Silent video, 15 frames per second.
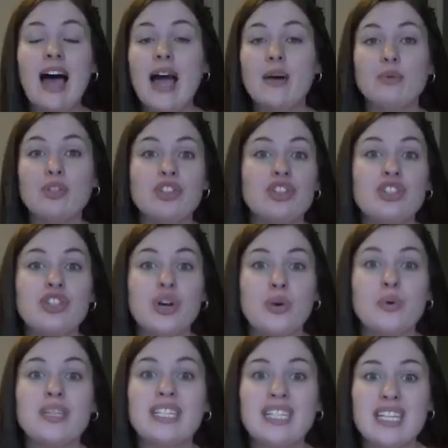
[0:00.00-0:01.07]
I was just
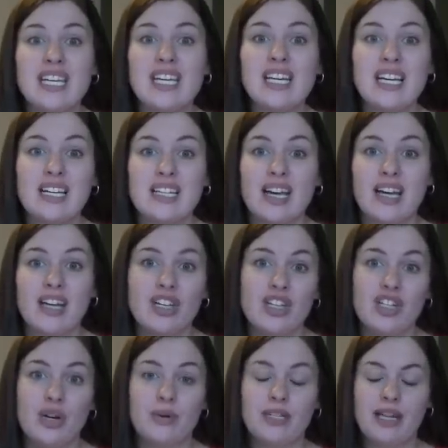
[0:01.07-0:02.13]
so stinking excited to
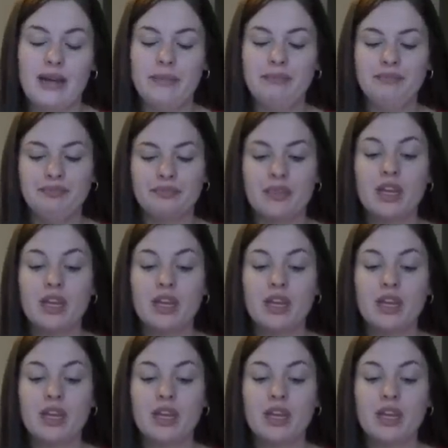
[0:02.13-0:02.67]
show it to him.